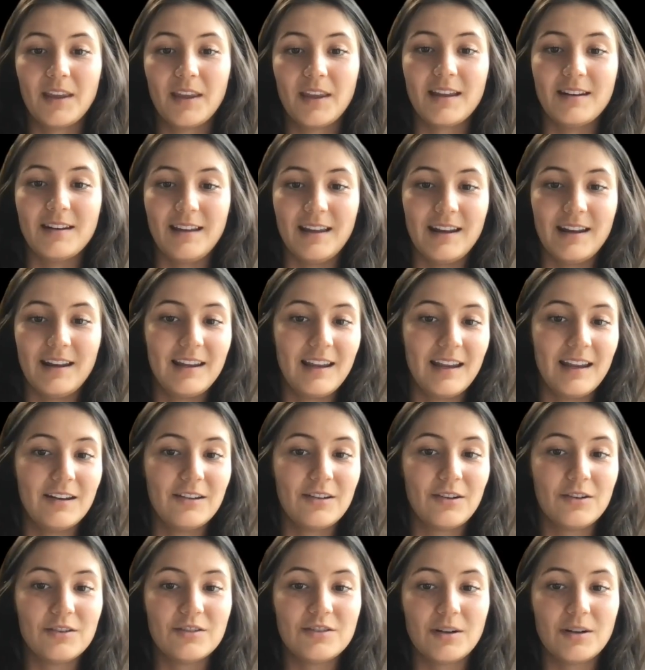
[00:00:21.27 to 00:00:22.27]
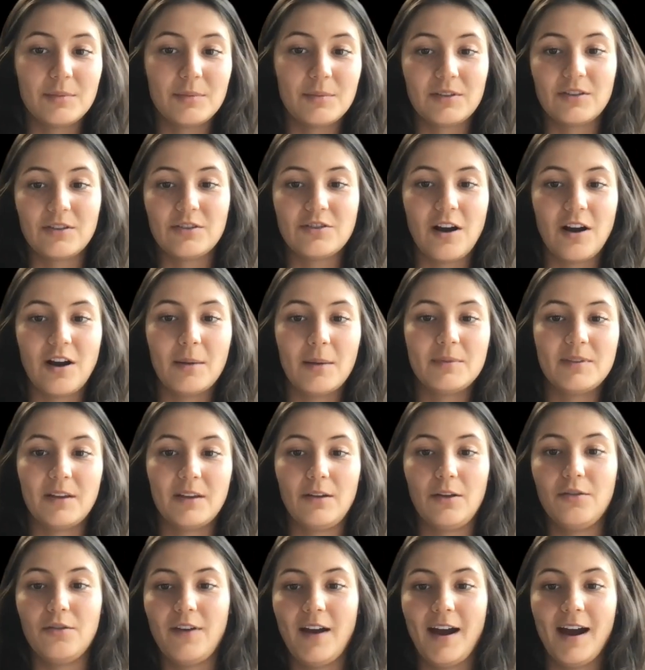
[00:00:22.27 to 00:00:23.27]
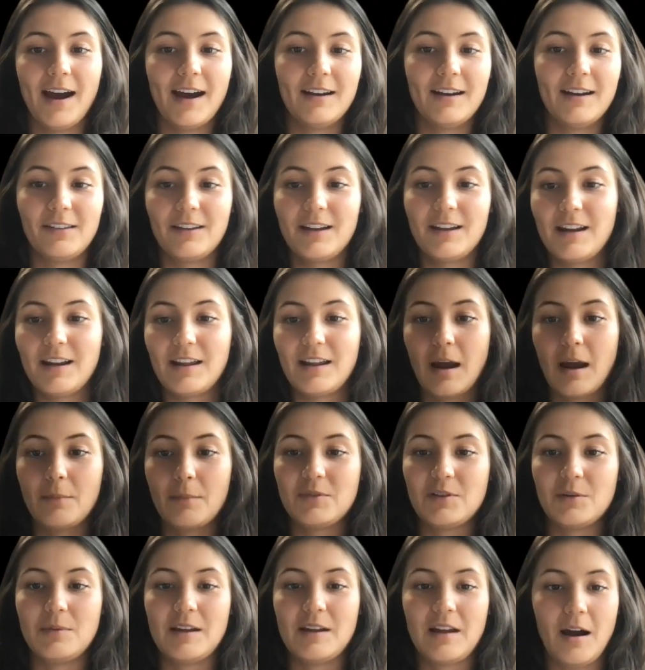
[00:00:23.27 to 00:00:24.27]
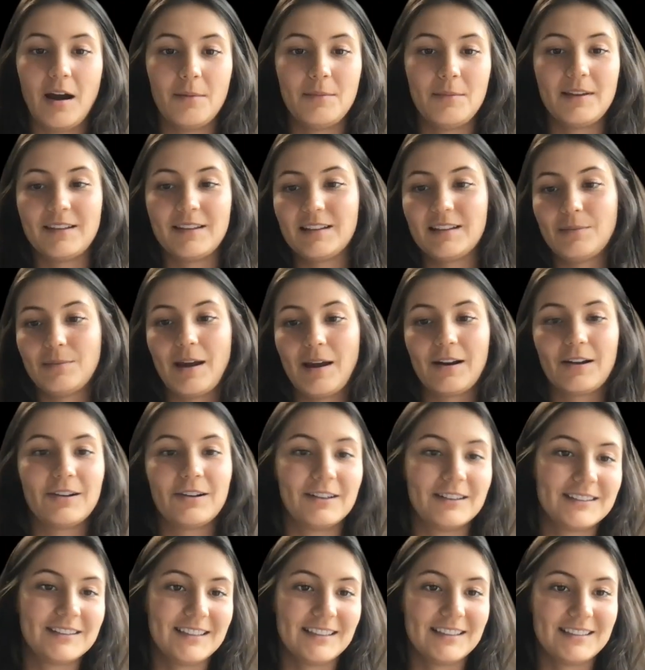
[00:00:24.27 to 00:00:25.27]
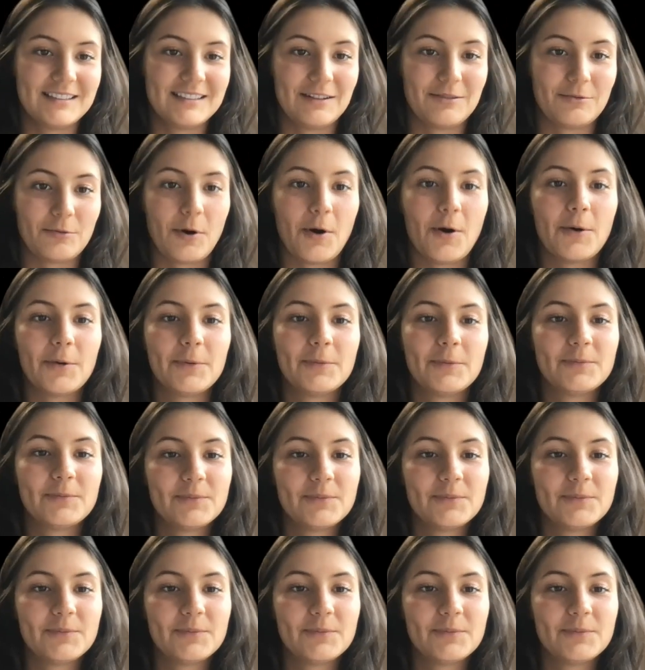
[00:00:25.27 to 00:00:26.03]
and any internships or jobs that you've had leading up to becoming this medical assistant role?